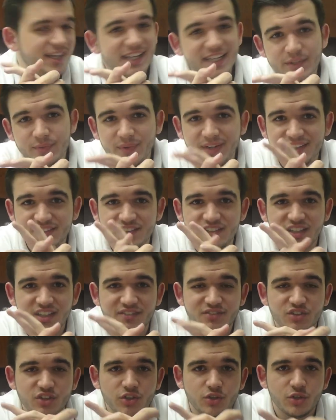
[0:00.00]
getting ready to
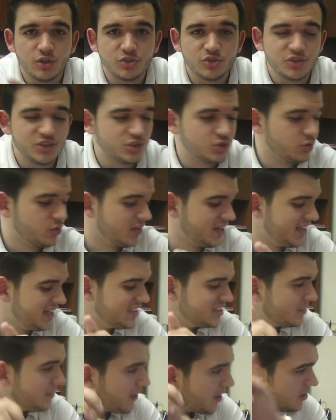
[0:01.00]
leave to the grocery store. It
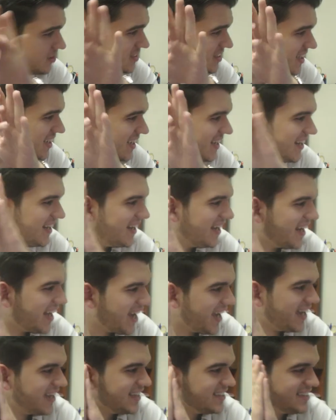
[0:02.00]
is about
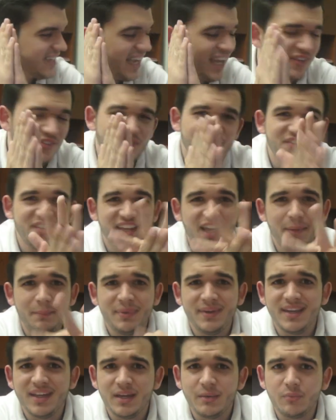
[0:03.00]
9, it's 8:58
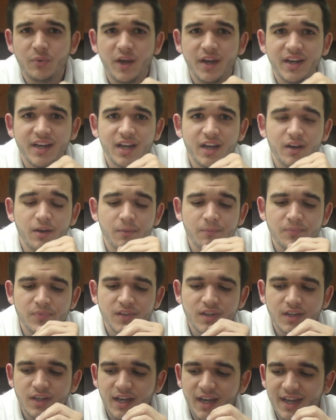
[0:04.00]
p.m. right now,
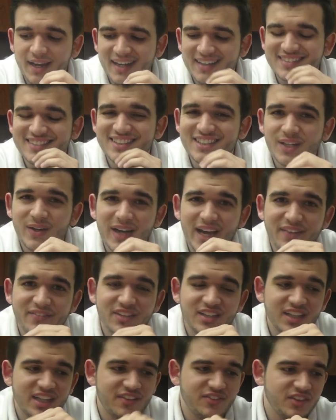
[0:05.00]
and I still
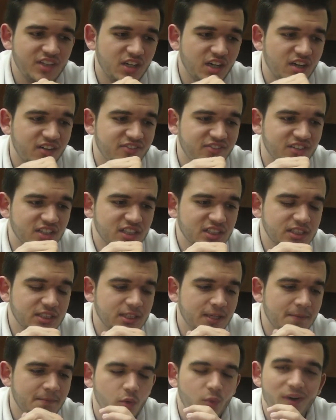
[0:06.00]
haven't left the office.
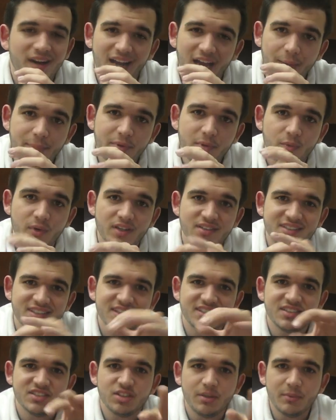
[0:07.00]
What happened was,
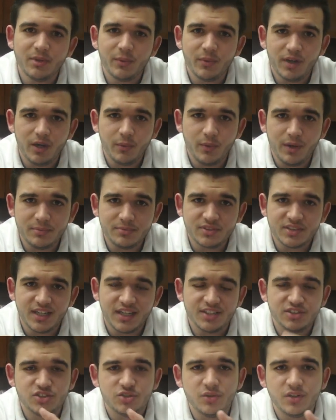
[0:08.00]
is somebody went on our
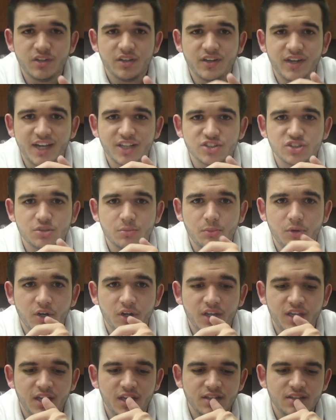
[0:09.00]
website, Souk International
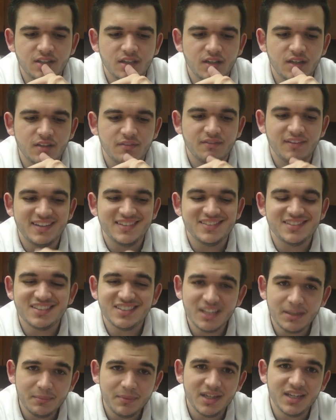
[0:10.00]
Market. They
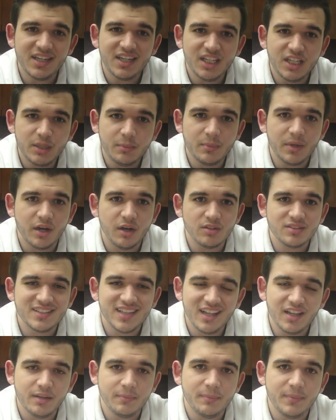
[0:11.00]
sent me an email
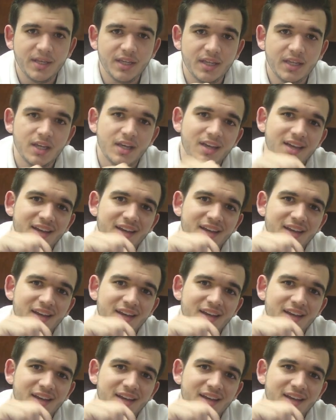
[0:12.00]
telling me